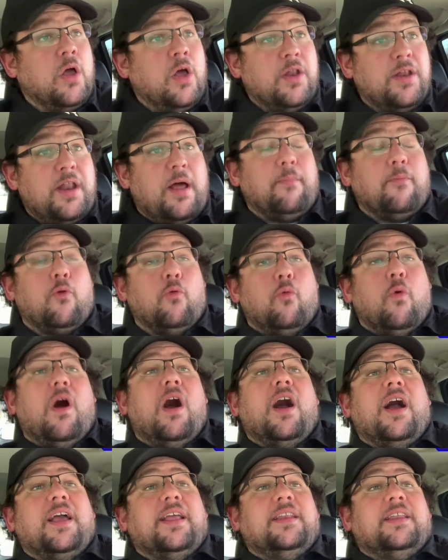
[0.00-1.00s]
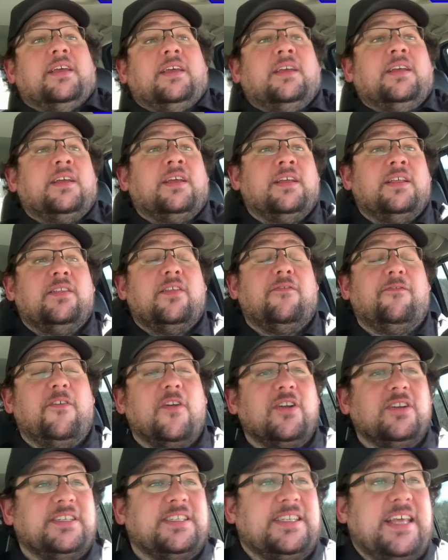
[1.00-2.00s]
Number one, the
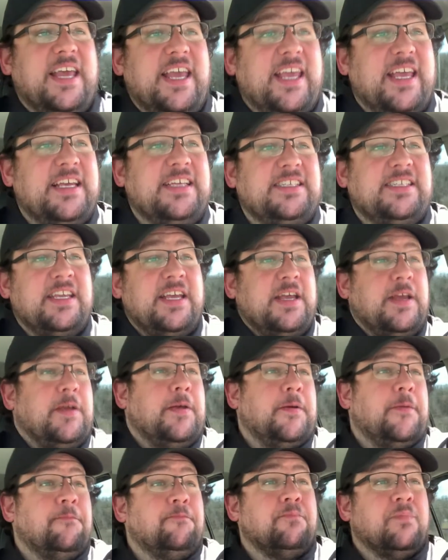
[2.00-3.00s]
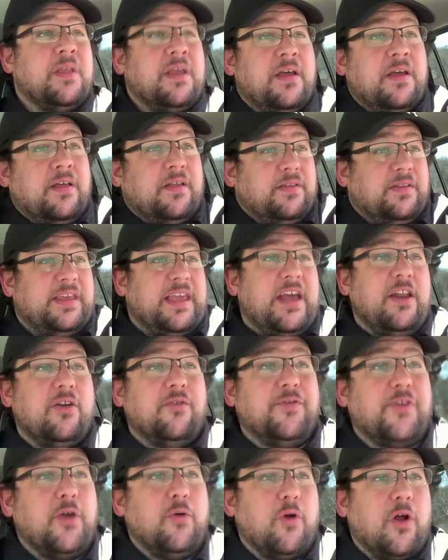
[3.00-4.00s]
first thing is the
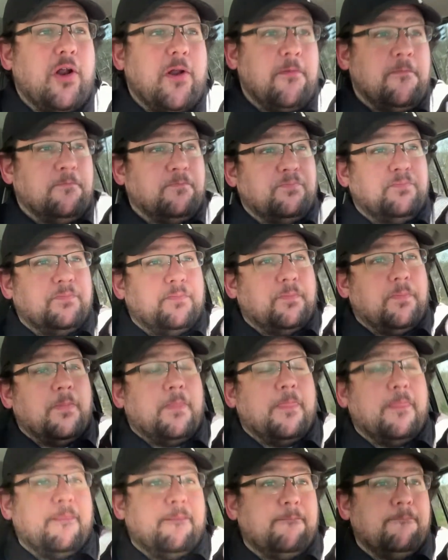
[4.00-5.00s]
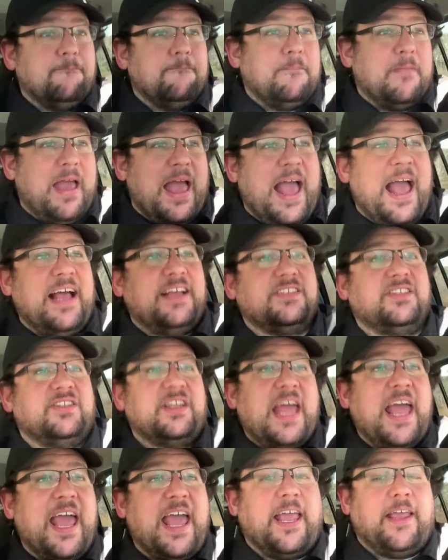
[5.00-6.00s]
interviewer asked,
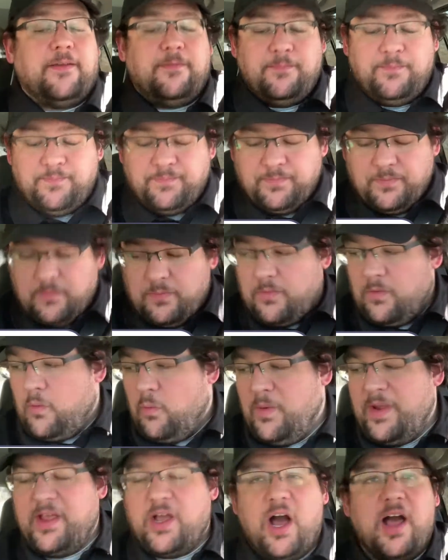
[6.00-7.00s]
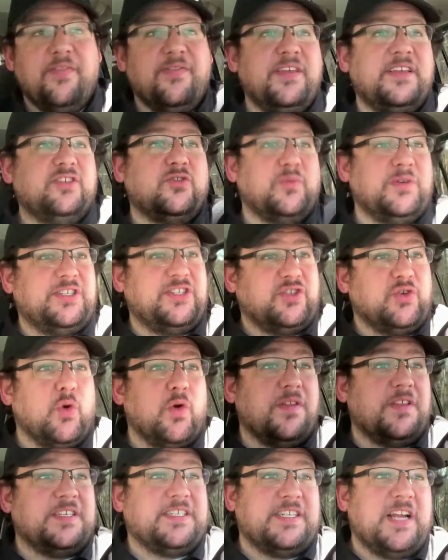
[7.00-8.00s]
hey, we got this
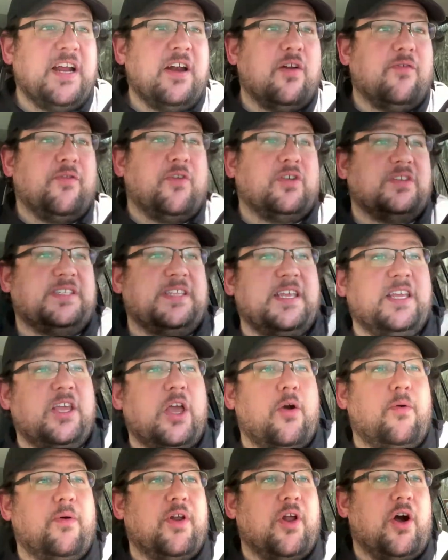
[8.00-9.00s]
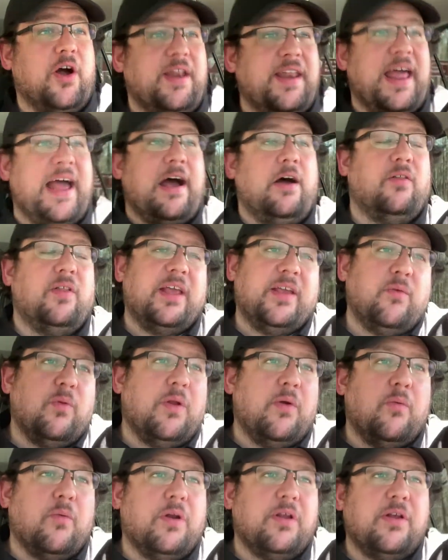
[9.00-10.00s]
Restore the Snyderverse thing going on now. Like,
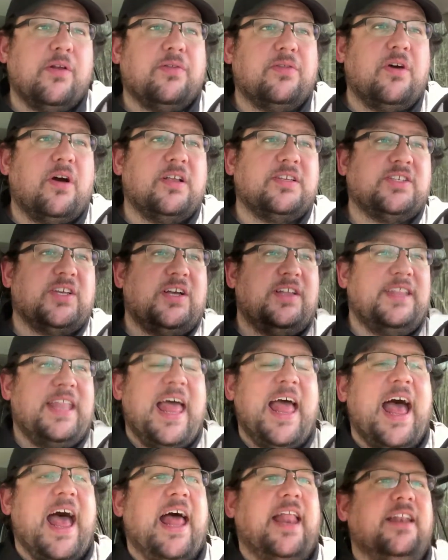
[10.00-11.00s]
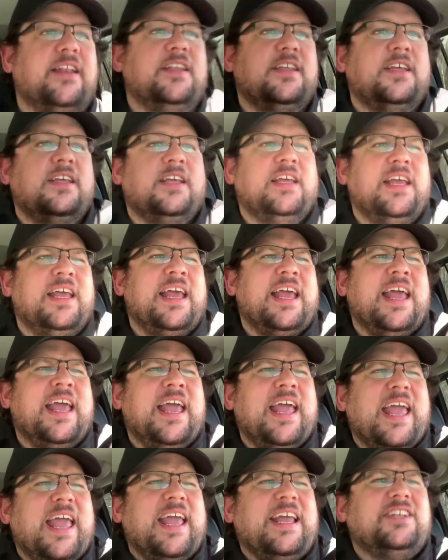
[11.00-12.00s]
what are your thoughts on that?
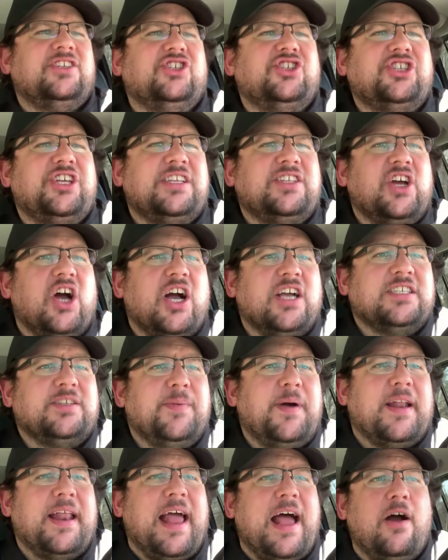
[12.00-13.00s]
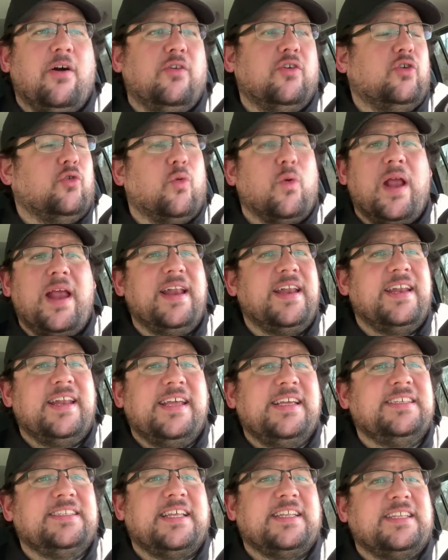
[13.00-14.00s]
And she talks about how great it
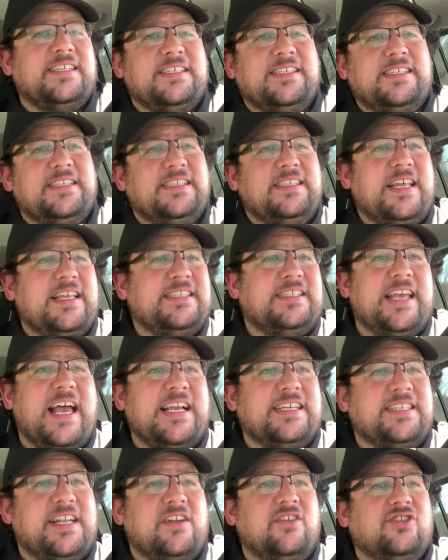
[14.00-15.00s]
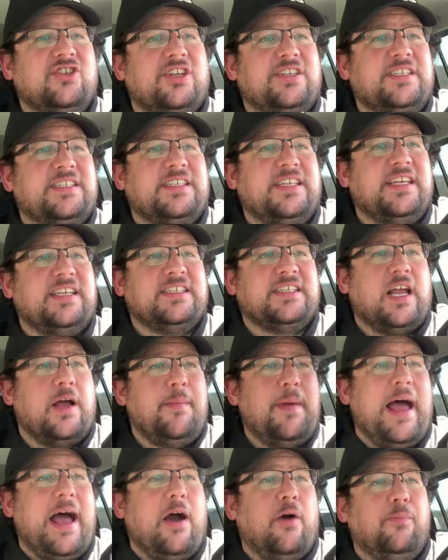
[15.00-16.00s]
is that Zack Snyder's Justice League has
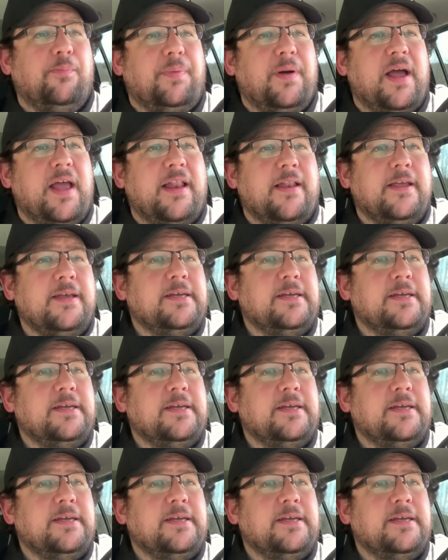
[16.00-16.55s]
come out, but